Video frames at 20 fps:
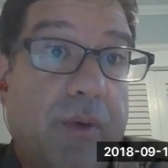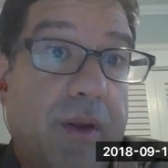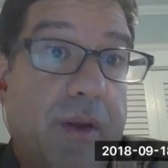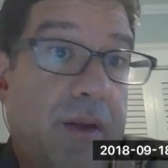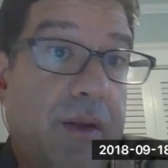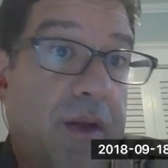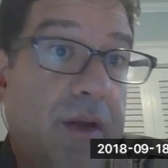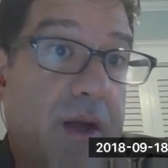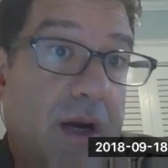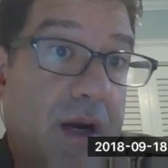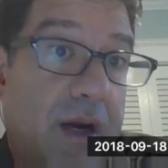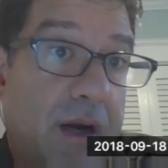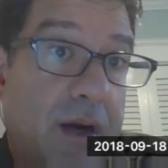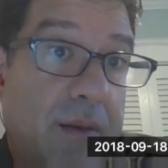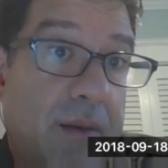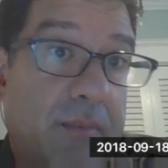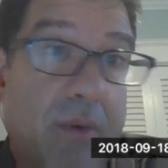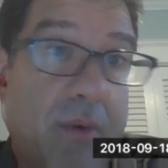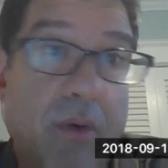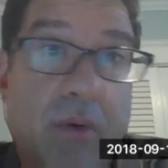
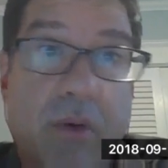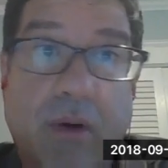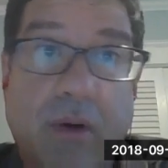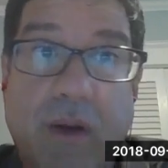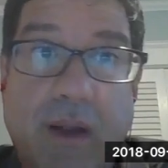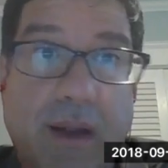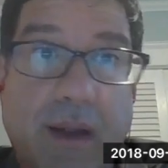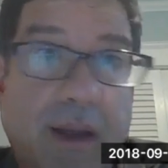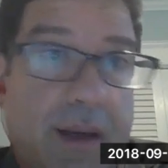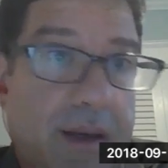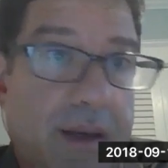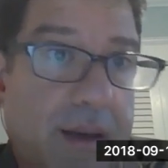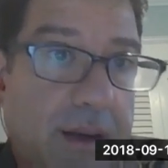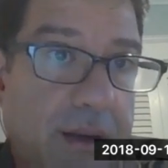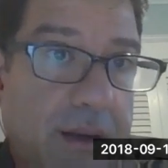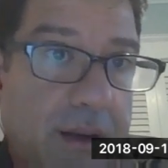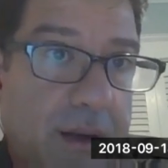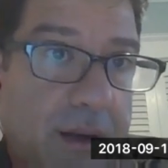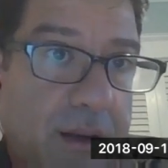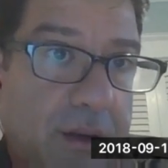income or any
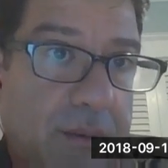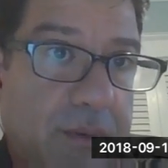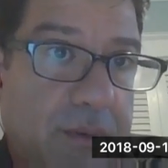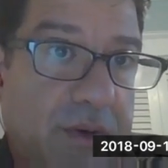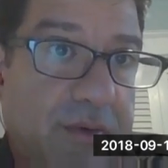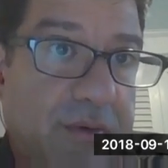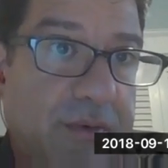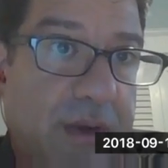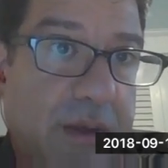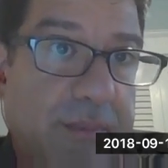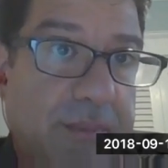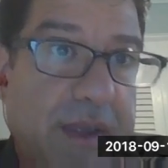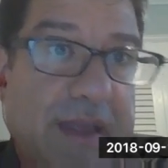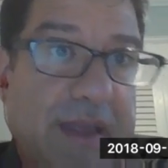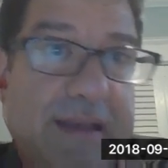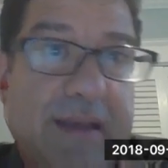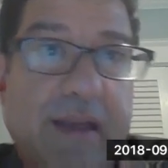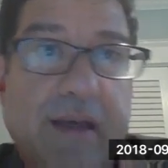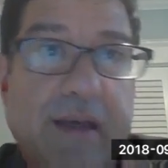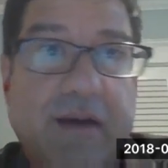human development
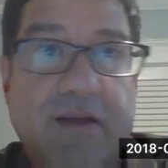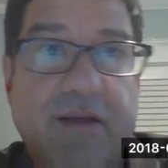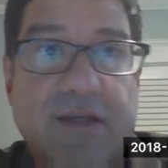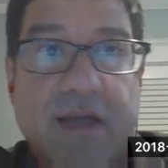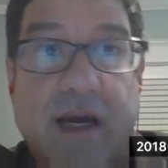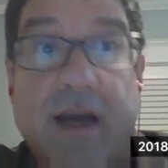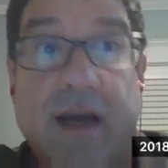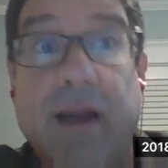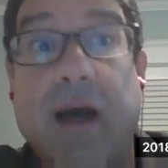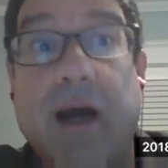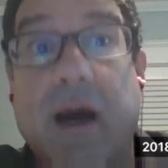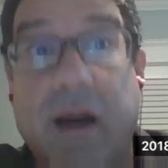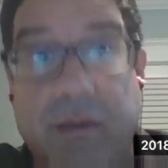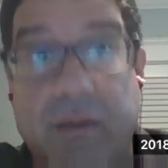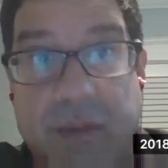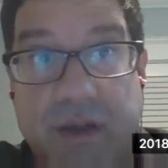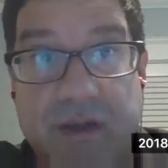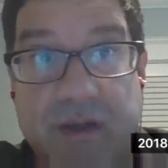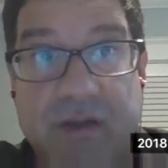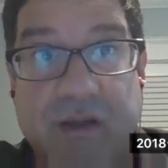index, and
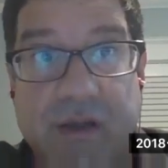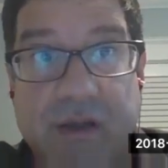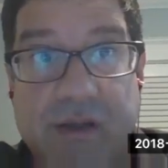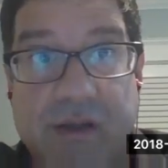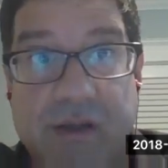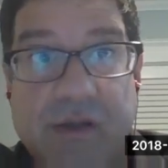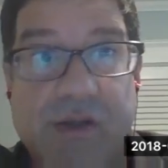urbanization.